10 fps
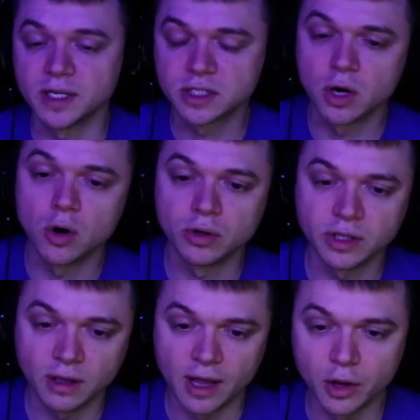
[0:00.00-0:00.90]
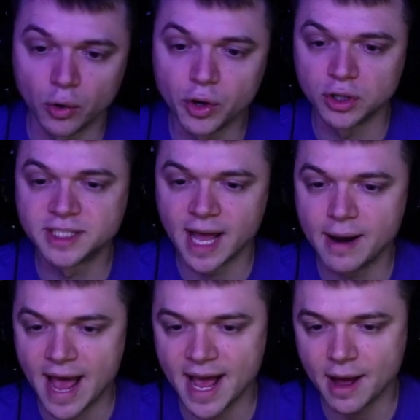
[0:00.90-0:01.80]
So it can only hold ten,
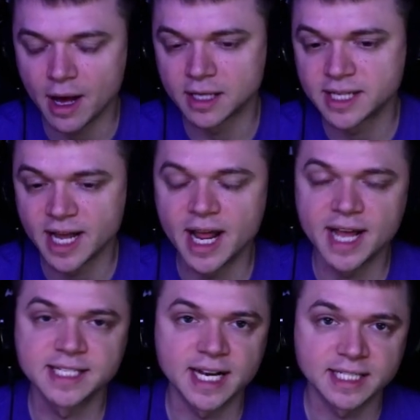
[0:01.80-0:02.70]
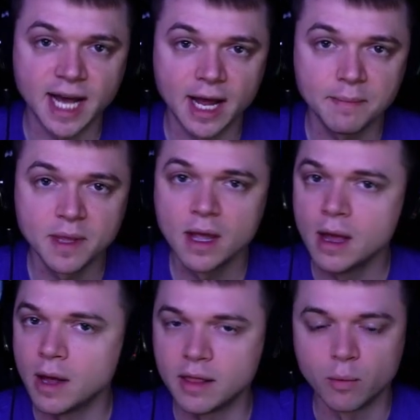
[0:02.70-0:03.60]
uh, ten eggs at a time,
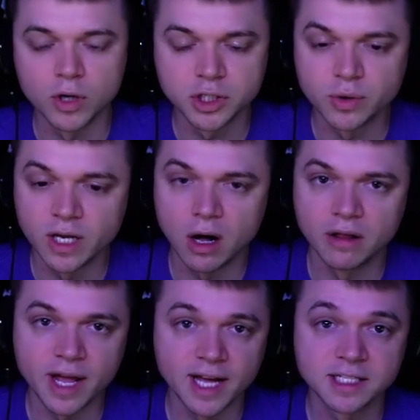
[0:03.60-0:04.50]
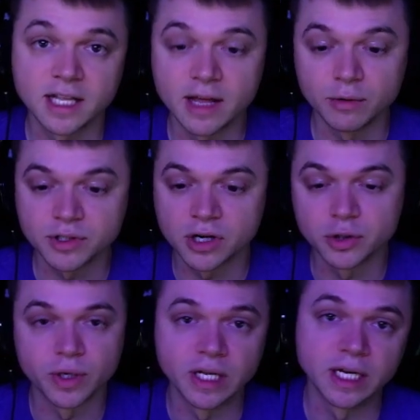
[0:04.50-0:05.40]
and then once you get all the eggs, they will start
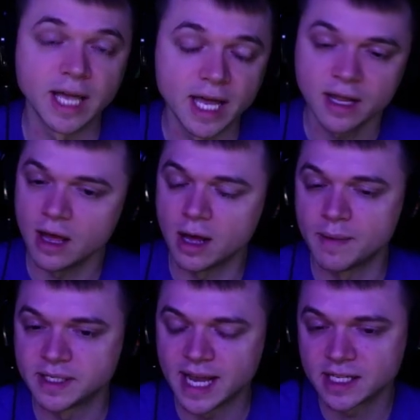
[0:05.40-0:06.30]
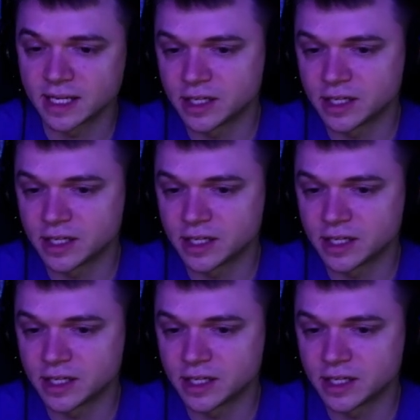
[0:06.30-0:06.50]
doing it again. Uh, it takes it